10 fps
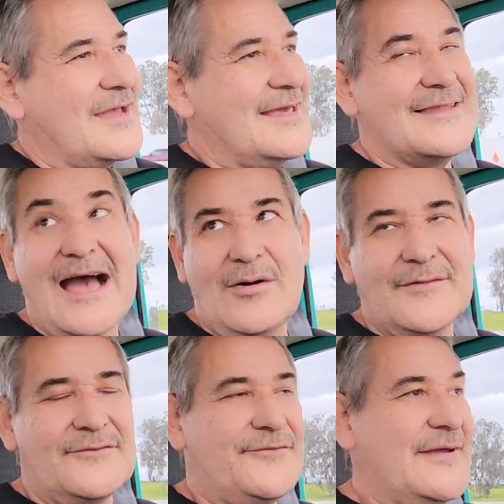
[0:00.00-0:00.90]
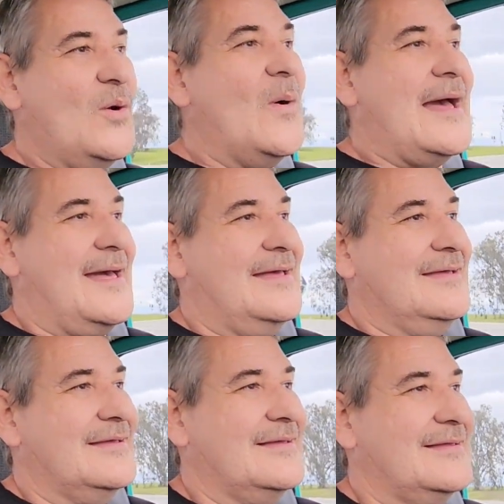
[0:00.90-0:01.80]
Now on the freeway,
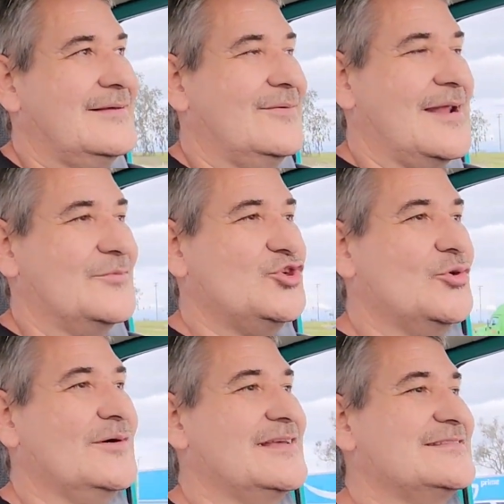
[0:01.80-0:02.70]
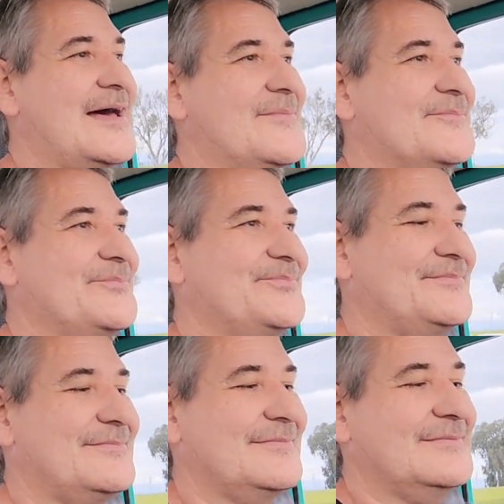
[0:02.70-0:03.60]
what I'm doing is I'm
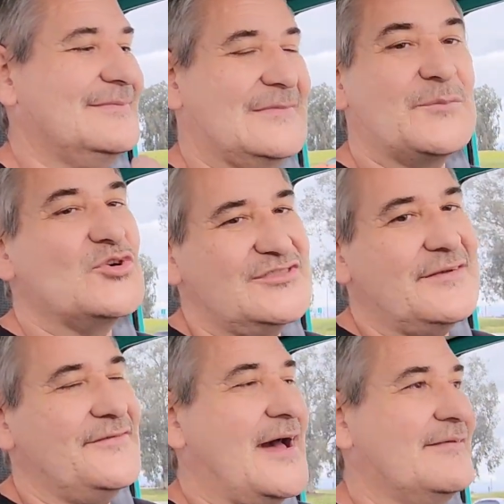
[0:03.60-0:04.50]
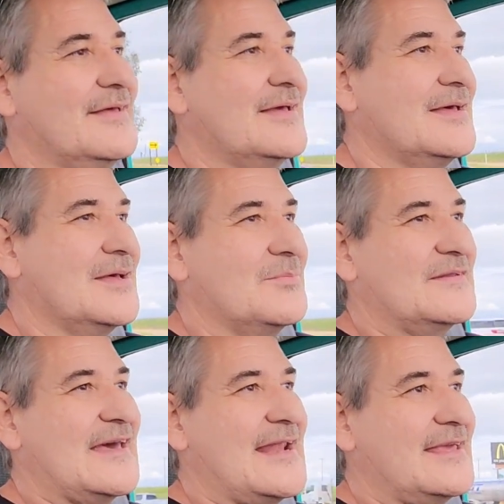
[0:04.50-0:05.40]
doing 75, but
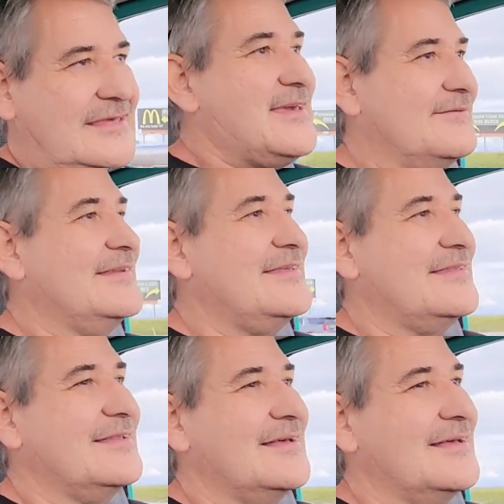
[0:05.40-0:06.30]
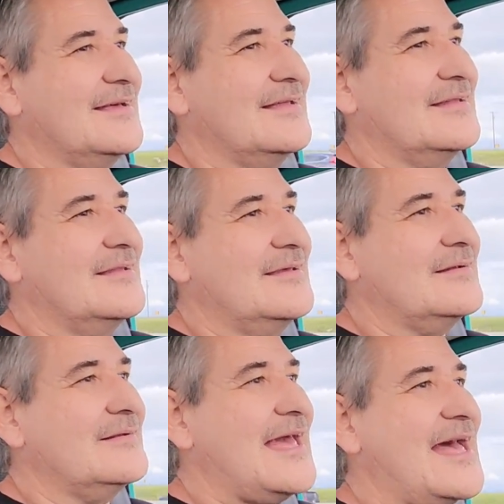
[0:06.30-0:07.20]
then I give it a
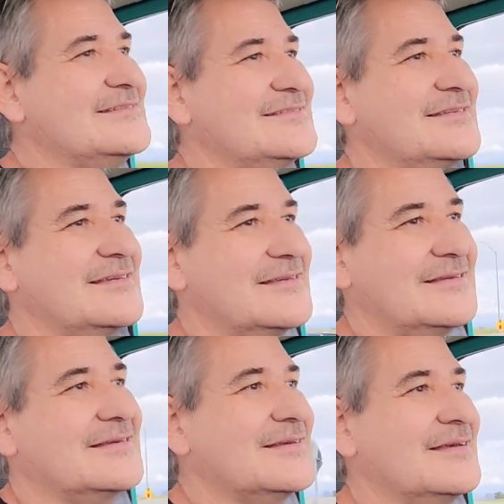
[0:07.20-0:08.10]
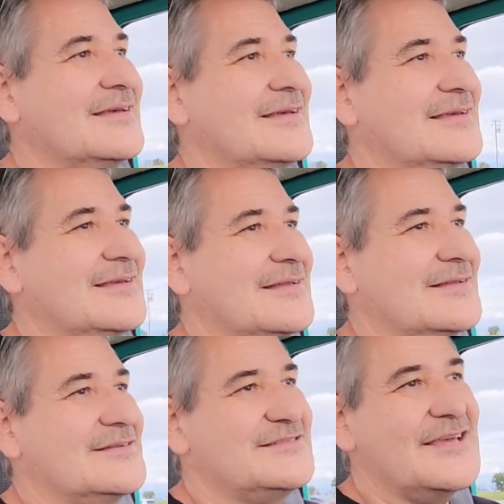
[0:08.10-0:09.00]
little gas
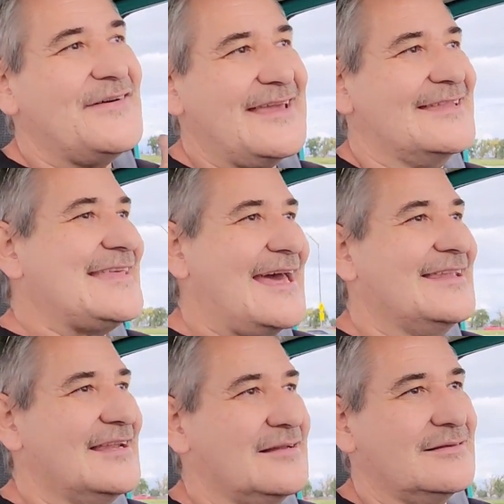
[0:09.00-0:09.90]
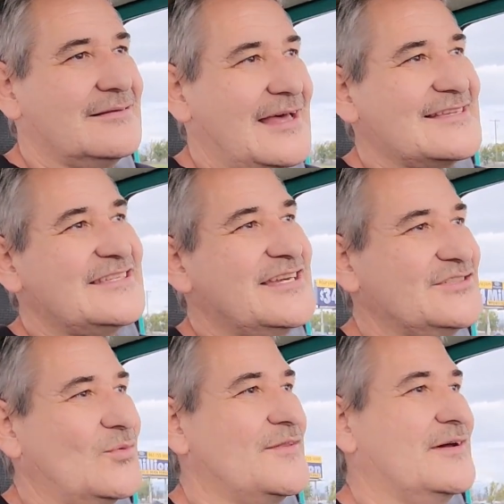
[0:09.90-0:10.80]
to see if I get that little
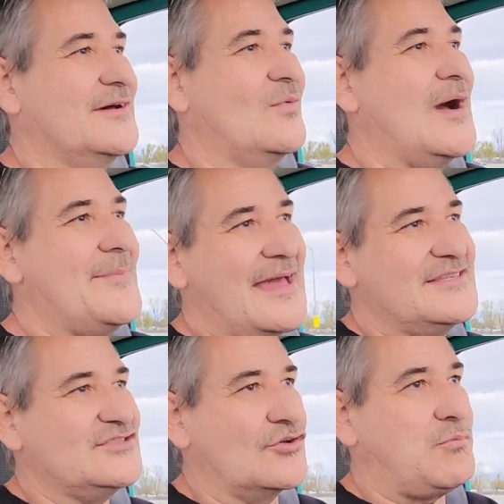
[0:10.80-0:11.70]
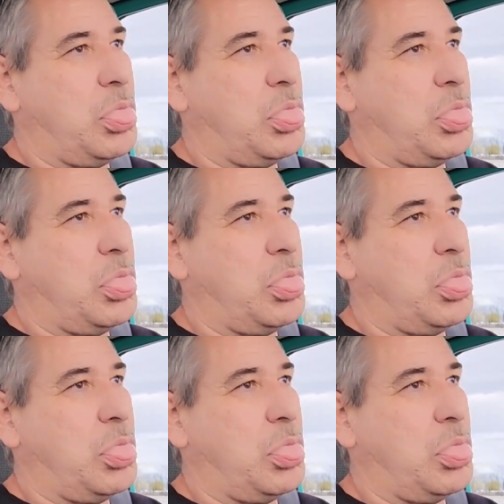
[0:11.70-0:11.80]
hesitation where the wideband just goes.